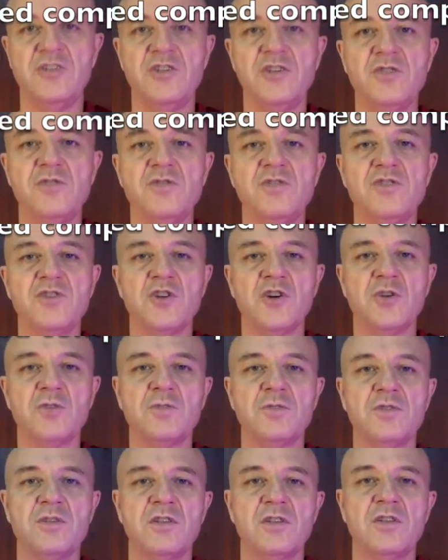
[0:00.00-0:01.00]
choose
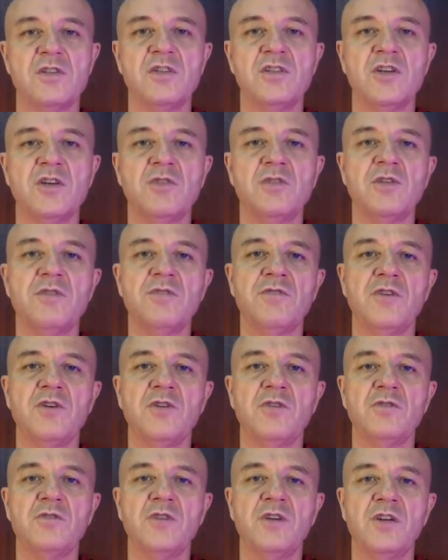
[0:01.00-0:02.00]
jobs that don't
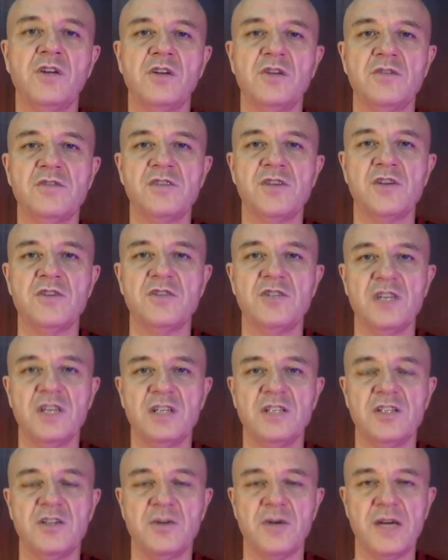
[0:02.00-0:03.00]
involve a lot of social
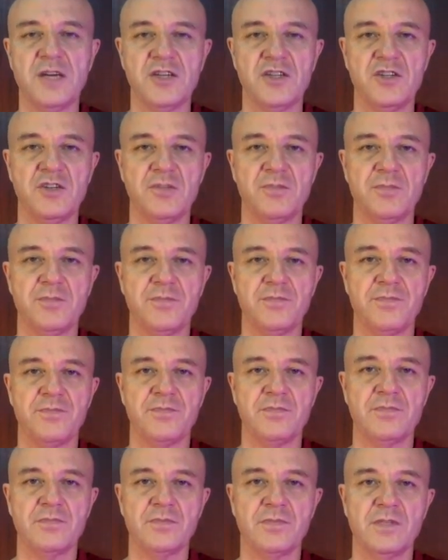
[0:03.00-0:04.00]
interaction.
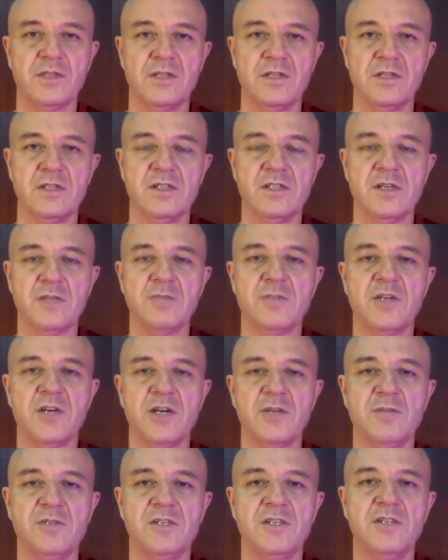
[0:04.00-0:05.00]

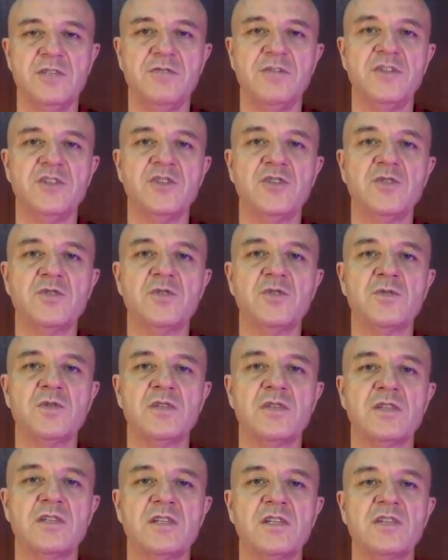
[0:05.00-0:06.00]
Sometimes individuals
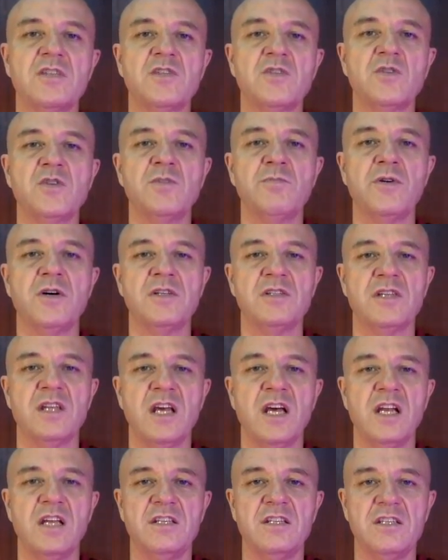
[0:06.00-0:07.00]
with schizoid
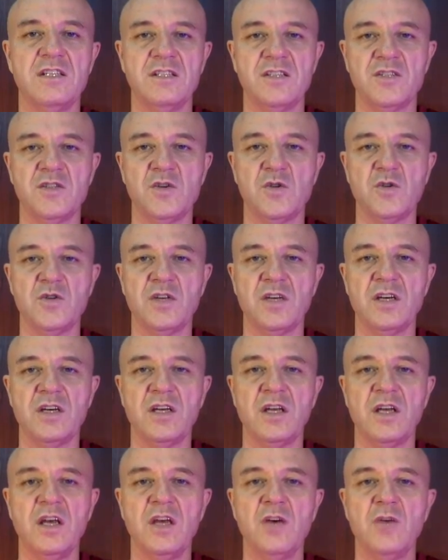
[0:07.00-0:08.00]
personality disorder
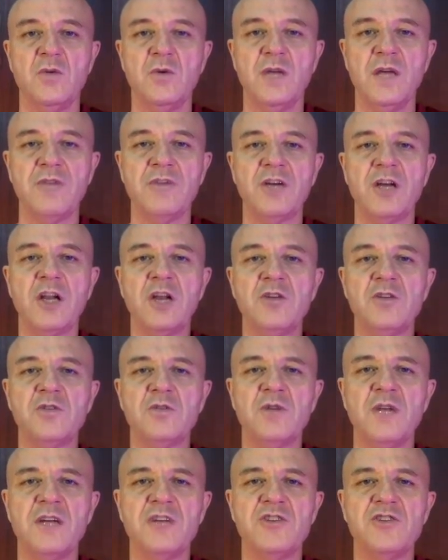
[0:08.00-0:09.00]
will have a
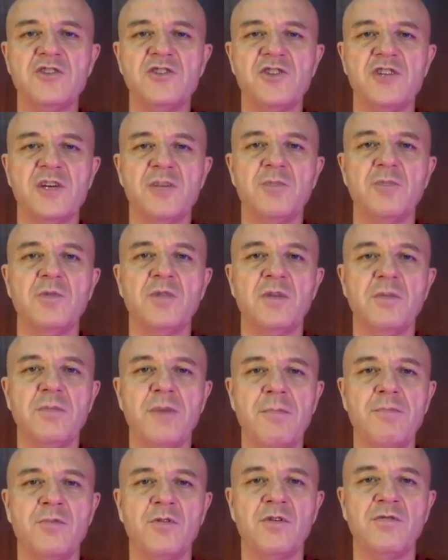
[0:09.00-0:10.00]
close relationship with a
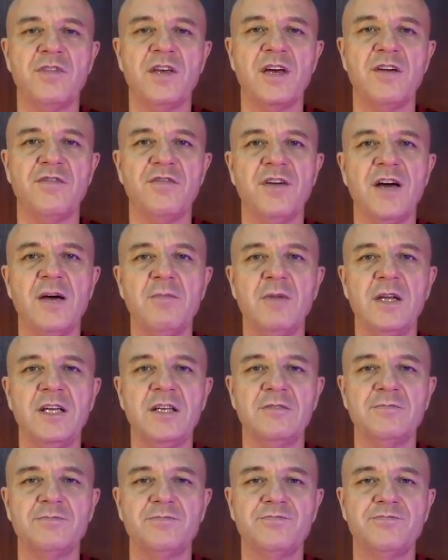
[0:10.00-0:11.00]
member of their
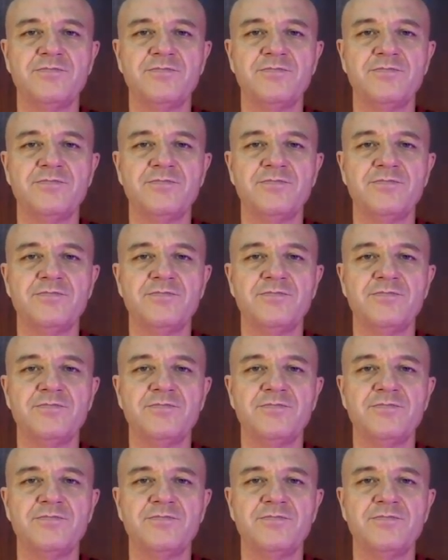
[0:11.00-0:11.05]
family,